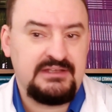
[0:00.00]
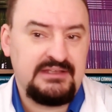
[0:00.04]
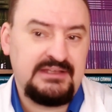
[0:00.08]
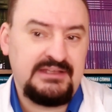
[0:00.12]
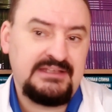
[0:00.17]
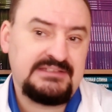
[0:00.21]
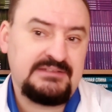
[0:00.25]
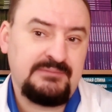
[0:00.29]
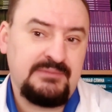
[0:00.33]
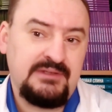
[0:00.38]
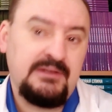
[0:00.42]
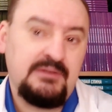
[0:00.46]

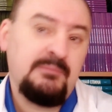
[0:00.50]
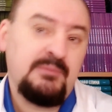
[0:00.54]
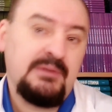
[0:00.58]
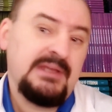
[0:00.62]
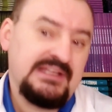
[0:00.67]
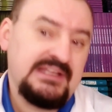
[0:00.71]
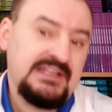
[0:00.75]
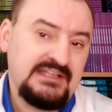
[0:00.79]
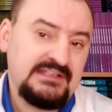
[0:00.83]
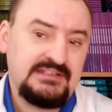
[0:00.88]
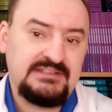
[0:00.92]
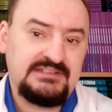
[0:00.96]
It's been
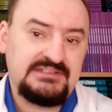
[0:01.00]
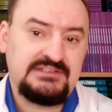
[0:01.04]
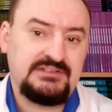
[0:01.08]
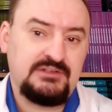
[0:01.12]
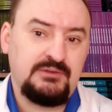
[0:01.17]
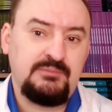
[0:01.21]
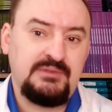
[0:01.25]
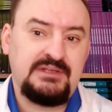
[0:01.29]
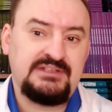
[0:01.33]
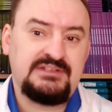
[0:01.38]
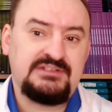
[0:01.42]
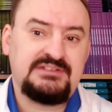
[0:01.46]
weakened so
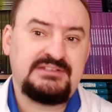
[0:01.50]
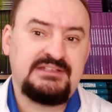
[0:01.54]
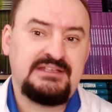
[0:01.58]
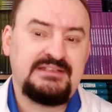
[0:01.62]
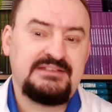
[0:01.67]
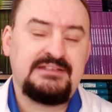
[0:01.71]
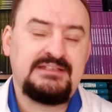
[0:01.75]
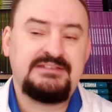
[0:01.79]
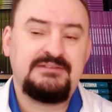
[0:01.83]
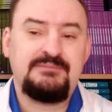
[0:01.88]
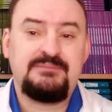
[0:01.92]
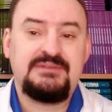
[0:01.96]
much that
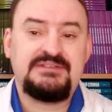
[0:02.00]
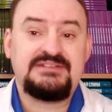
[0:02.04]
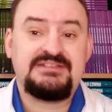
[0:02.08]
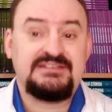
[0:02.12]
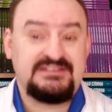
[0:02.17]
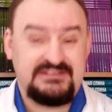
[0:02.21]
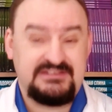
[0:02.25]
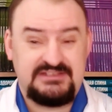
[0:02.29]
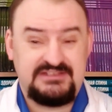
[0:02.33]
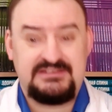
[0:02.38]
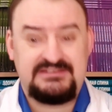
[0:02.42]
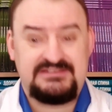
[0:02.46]
this
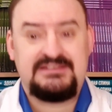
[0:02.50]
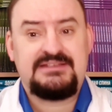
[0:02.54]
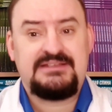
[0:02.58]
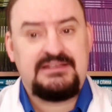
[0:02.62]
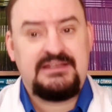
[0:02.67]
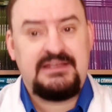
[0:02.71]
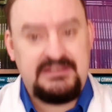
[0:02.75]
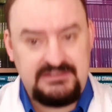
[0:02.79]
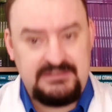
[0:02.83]
bacillus,